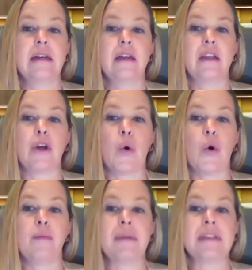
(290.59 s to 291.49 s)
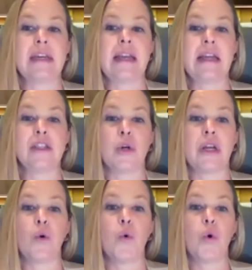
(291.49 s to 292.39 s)
The court must then enter
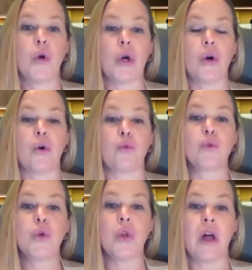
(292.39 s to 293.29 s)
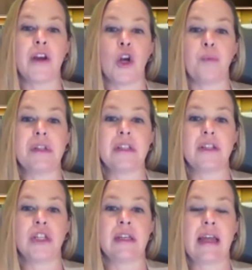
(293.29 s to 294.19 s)
an order or rule on your
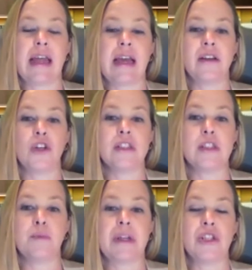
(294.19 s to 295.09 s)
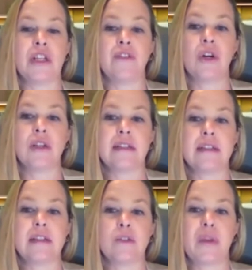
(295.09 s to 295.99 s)
petition and your suspension of your
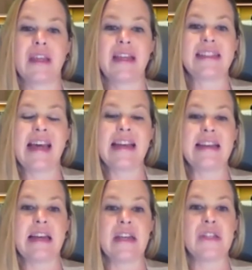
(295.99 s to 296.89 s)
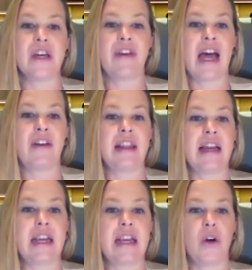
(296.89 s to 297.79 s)
license within 10 days of having
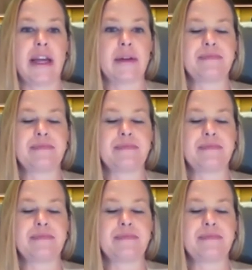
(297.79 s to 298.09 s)
that hearing.